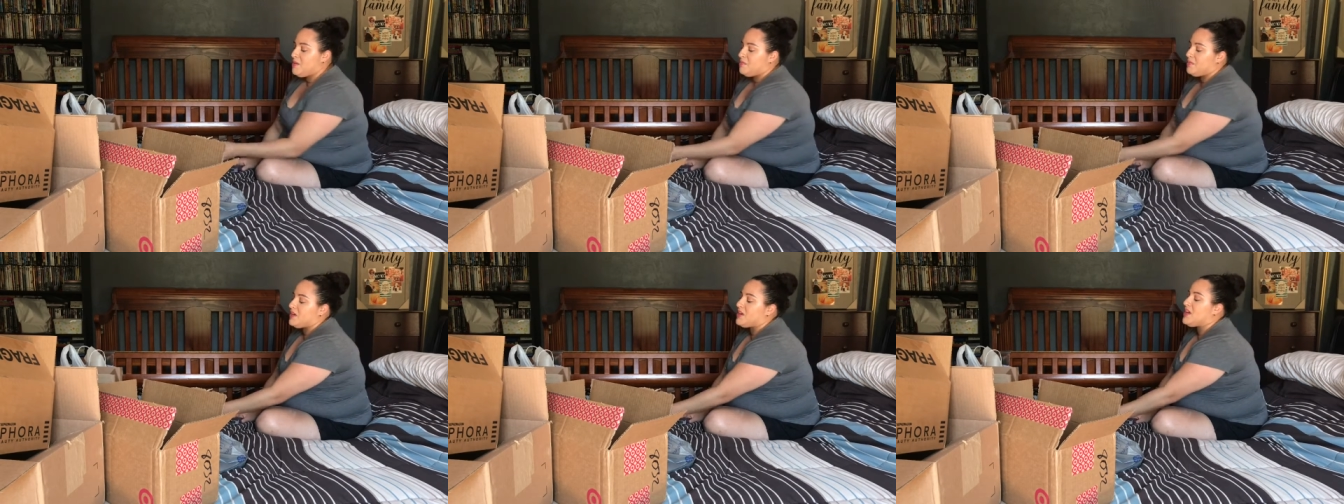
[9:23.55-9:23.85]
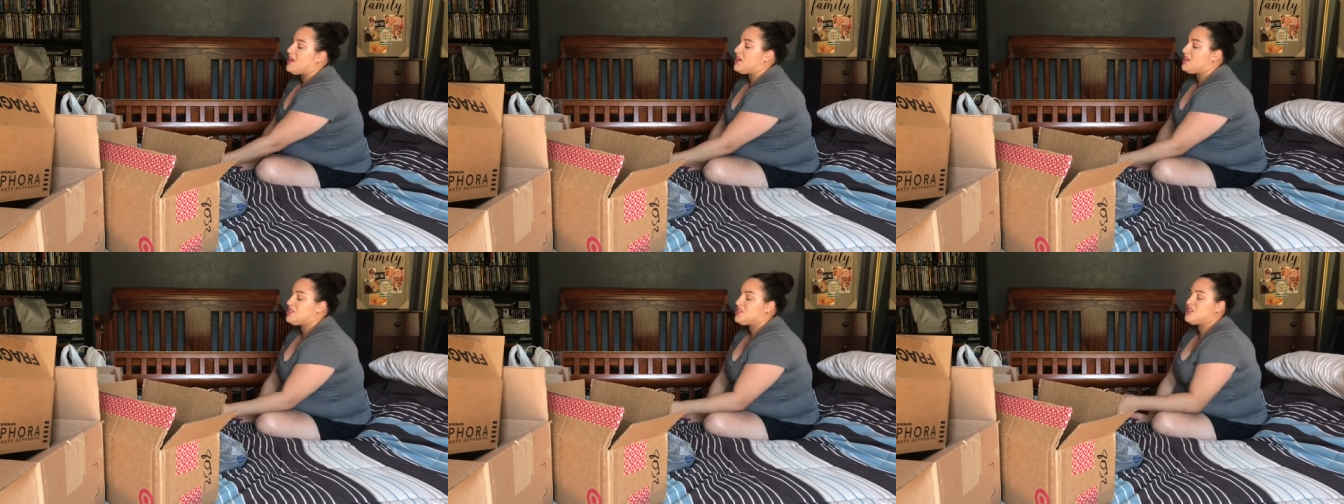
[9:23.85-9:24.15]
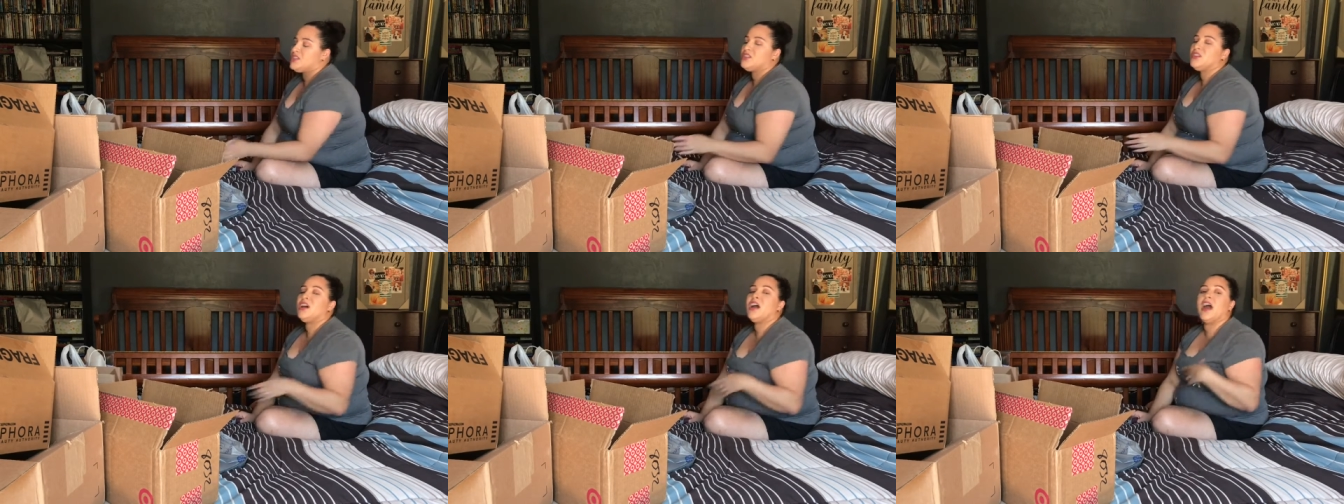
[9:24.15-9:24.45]

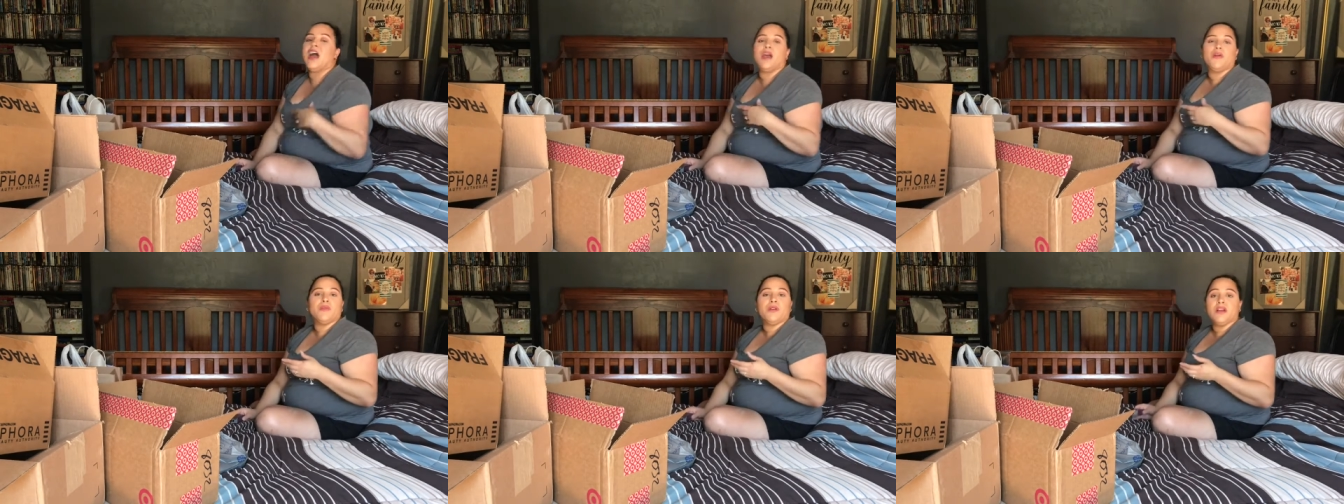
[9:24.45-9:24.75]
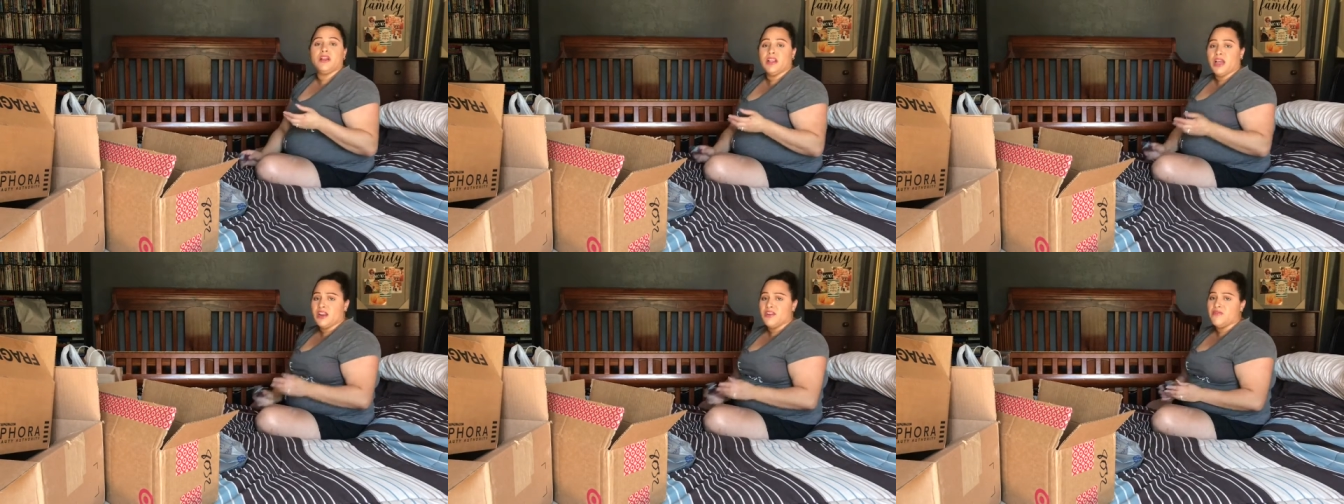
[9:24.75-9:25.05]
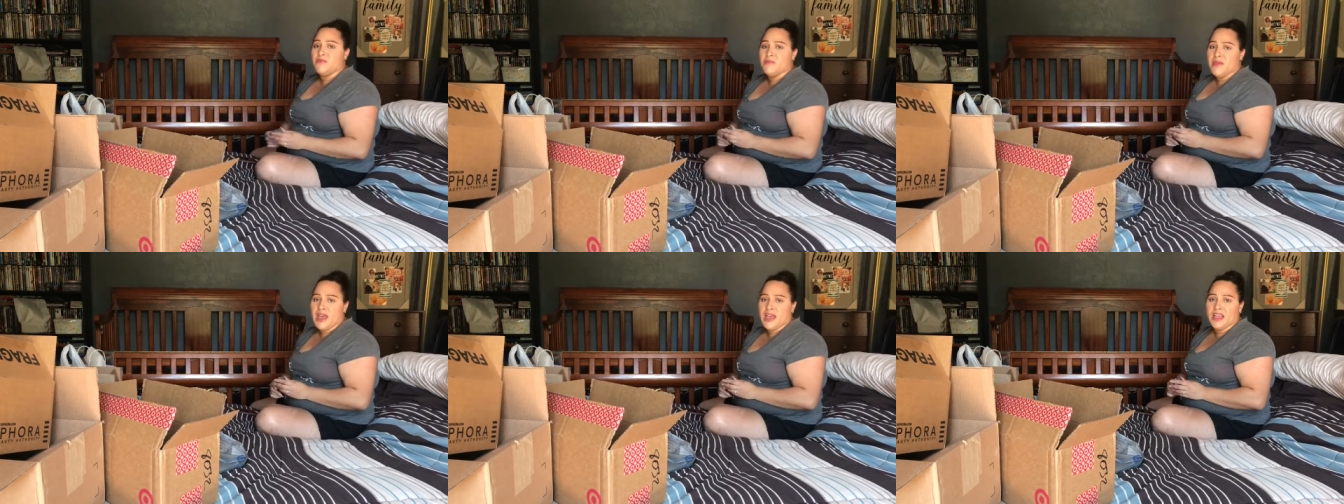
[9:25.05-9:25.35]
because I wear a lot
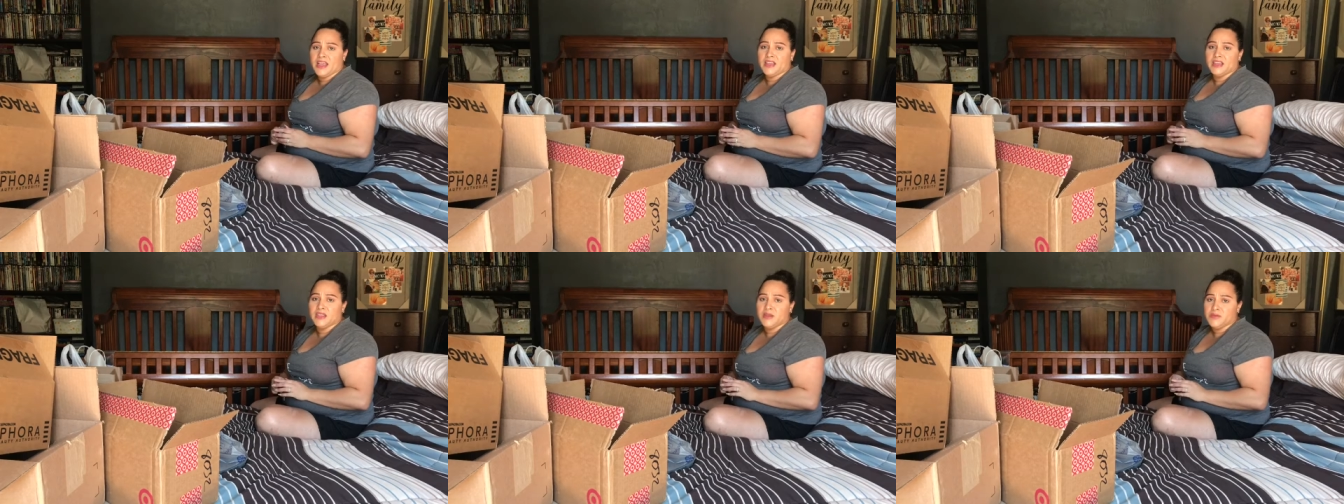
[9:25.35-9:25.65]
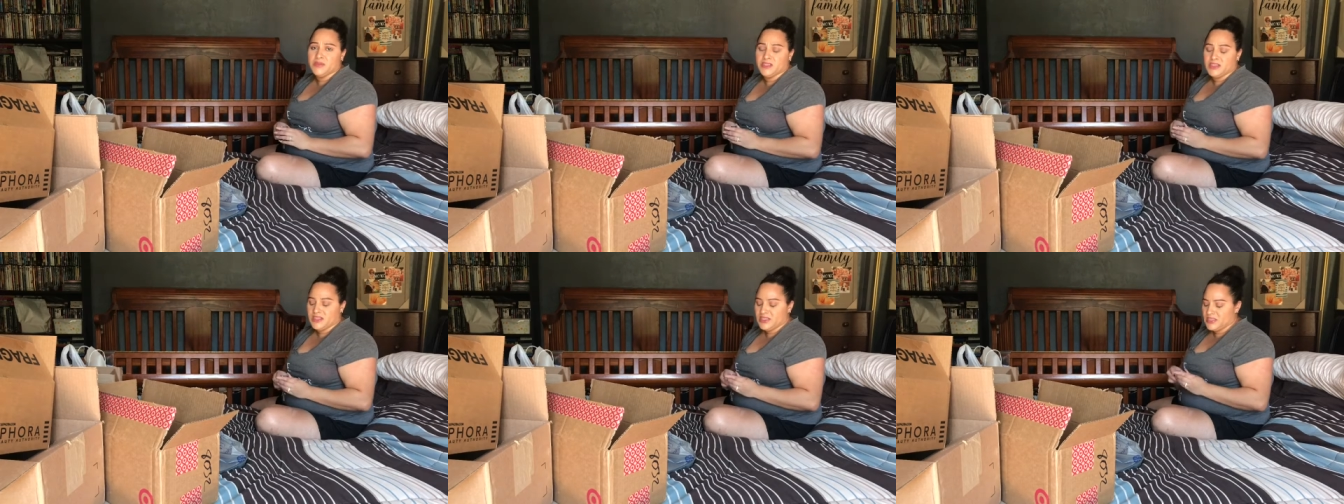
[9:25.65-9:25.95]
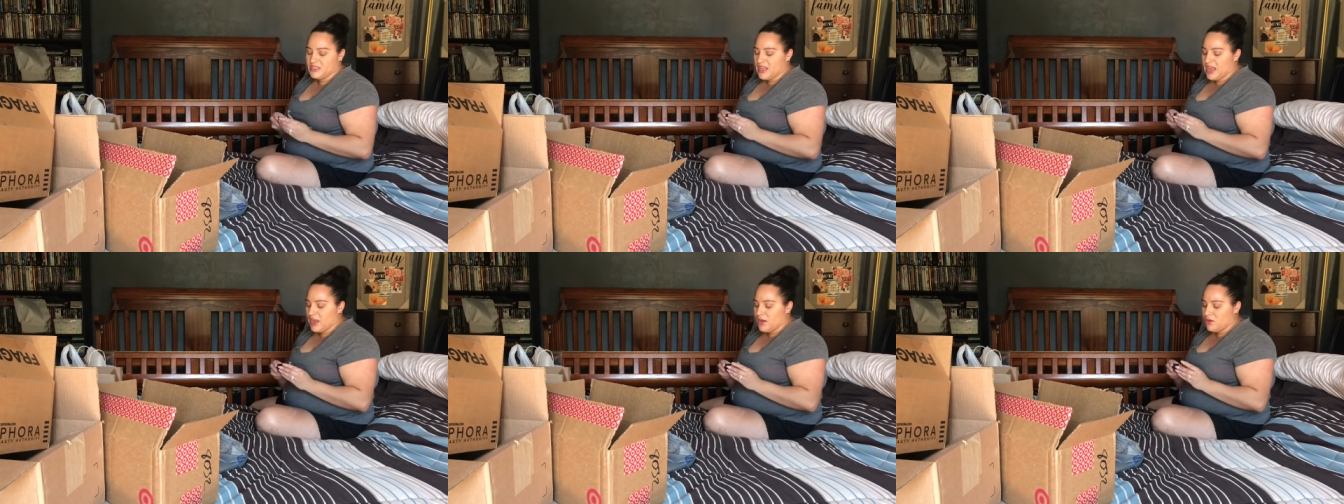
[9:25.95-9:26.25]
of matte lipsticks,
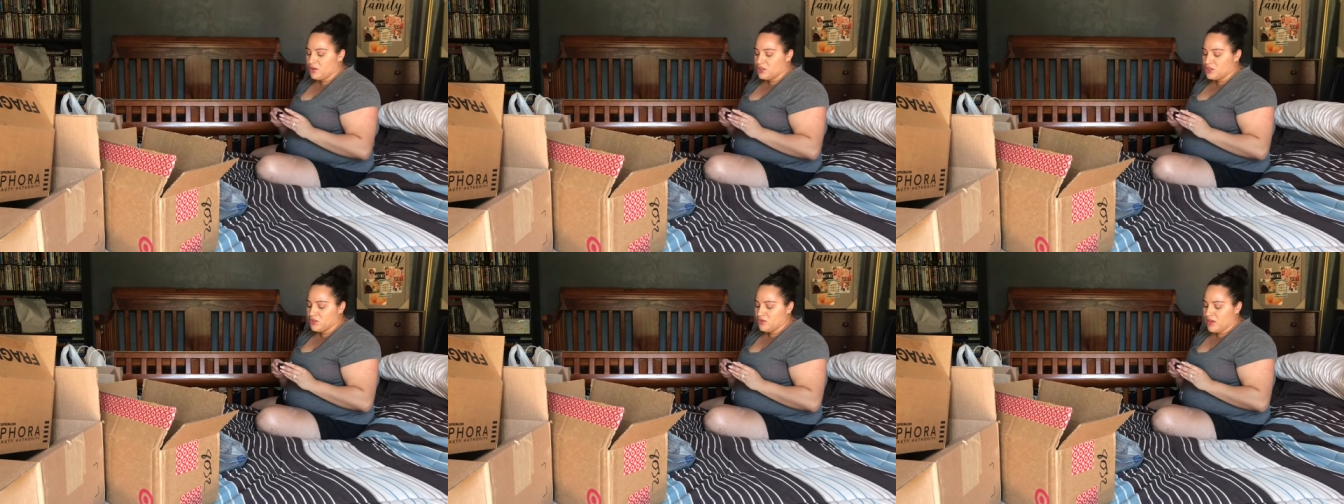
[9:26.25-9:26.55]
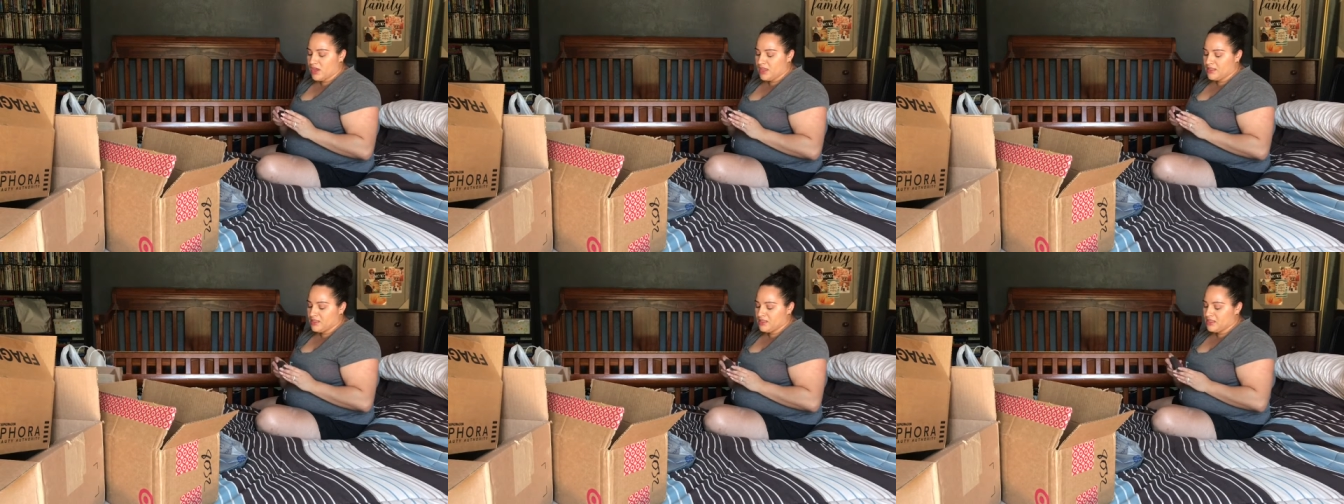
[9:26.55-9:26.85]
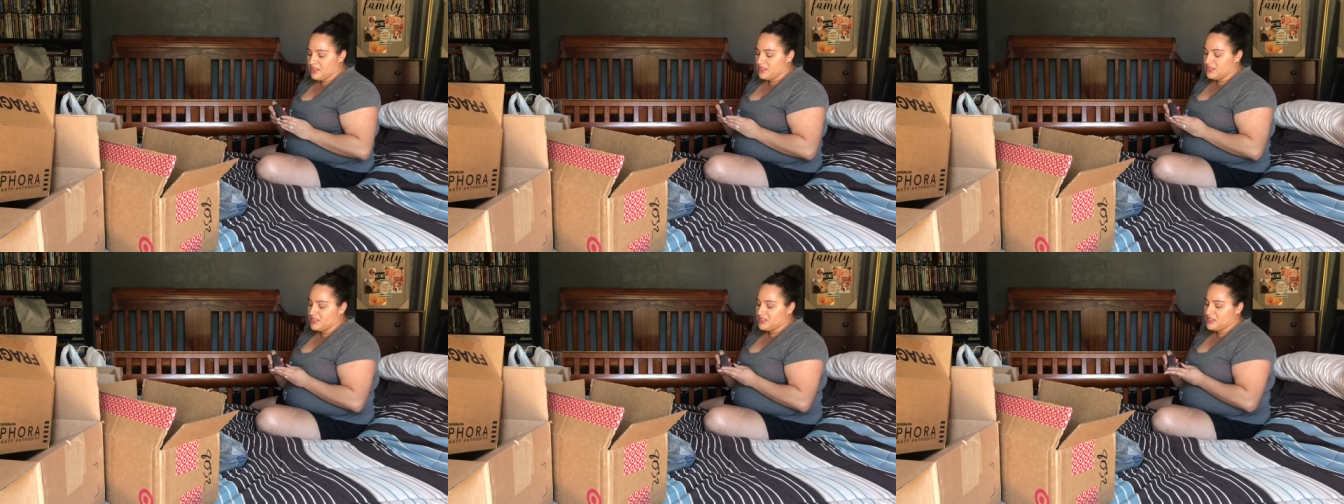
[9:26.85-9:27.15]
I also got
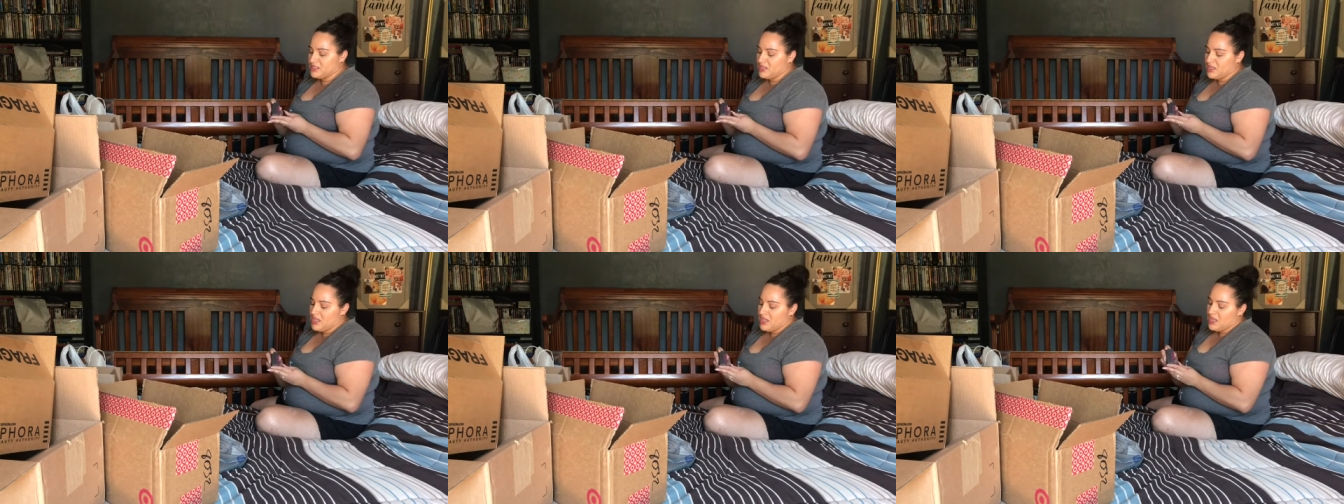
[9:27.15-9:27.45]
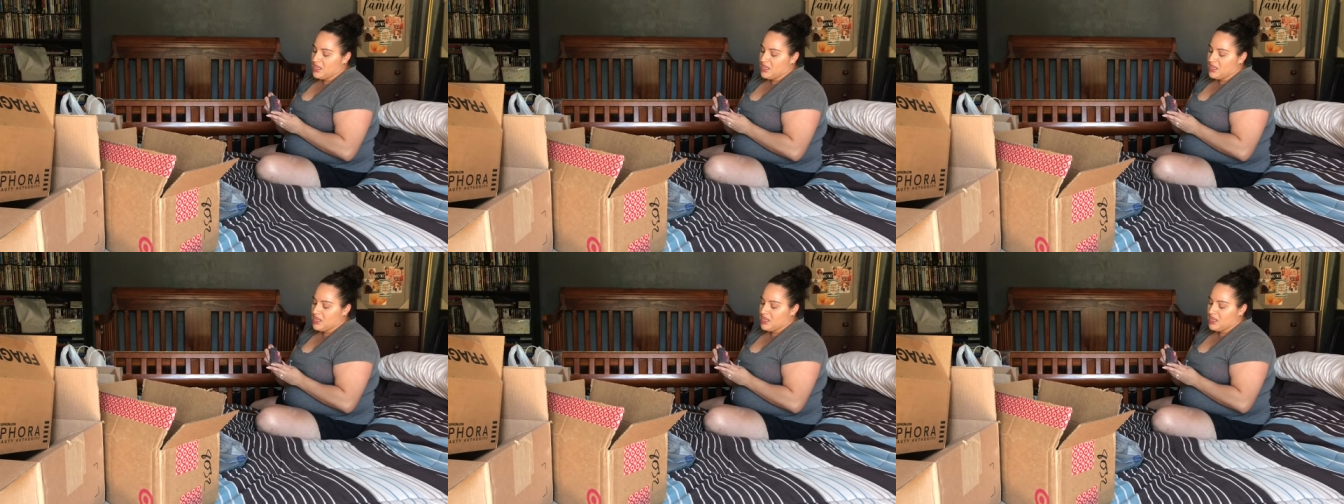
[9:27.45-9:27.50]
this